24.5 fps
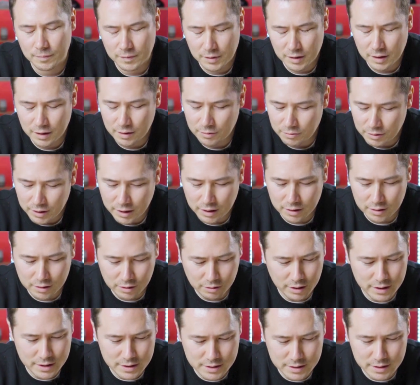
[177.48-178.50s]
Yeah, wow,
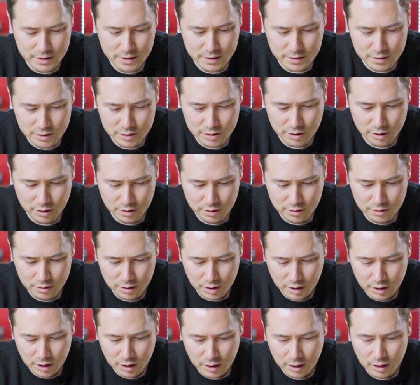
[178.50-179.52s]
crazy. So
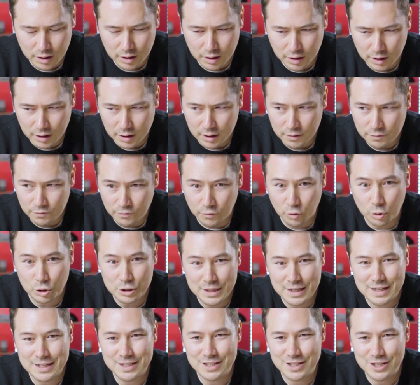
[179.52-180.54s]
uh,
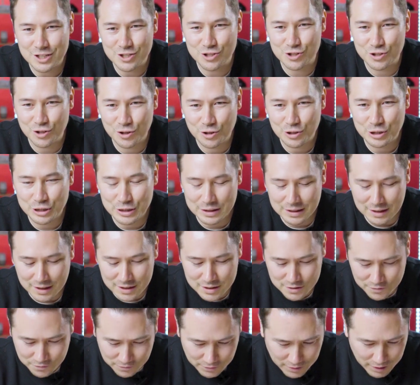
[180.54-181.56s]
fourteen year journey
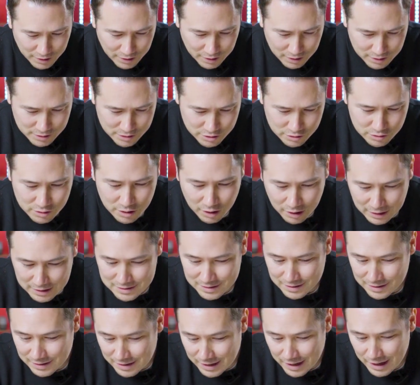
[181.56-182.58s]
thus far, you
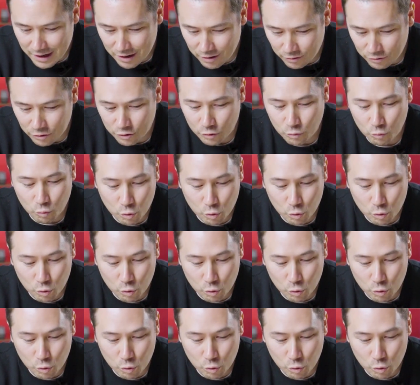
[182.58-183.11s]
guys are now the